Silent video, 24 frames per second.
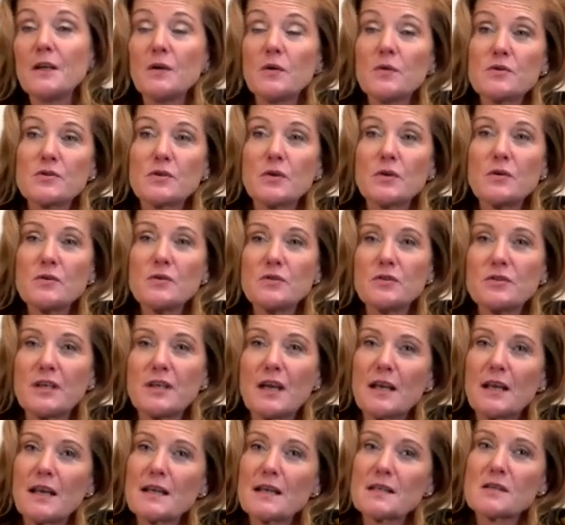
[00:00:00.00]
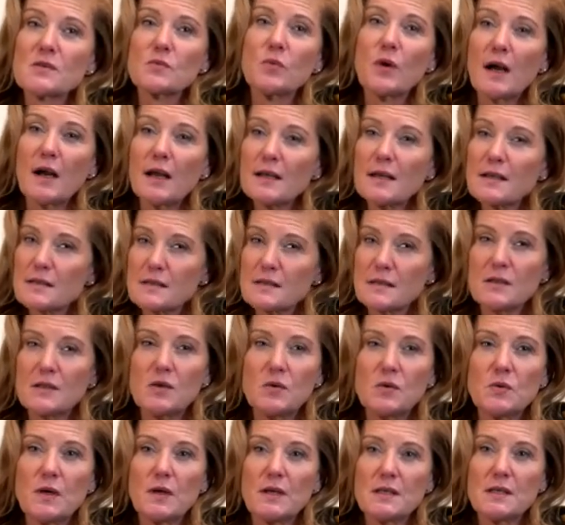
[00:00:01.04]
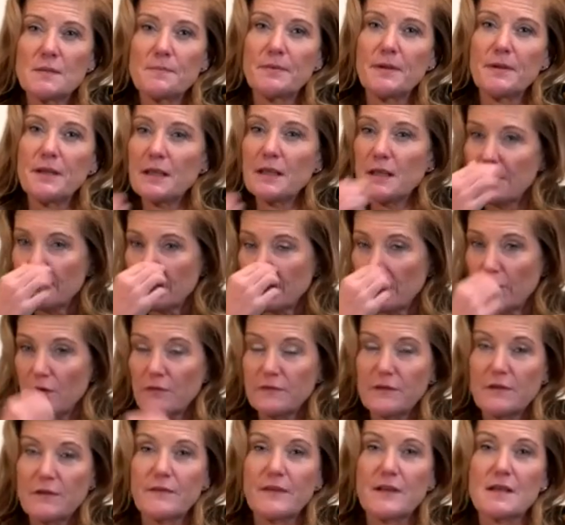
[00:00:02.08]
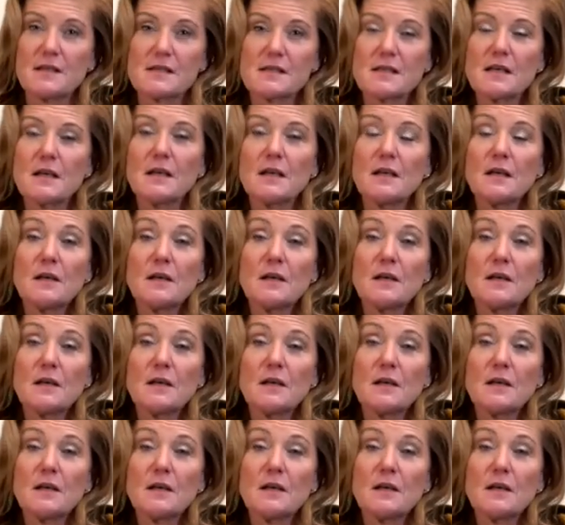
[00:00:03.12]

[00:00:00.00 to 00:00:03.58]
who's going to tell us why is the UNDP involved in this.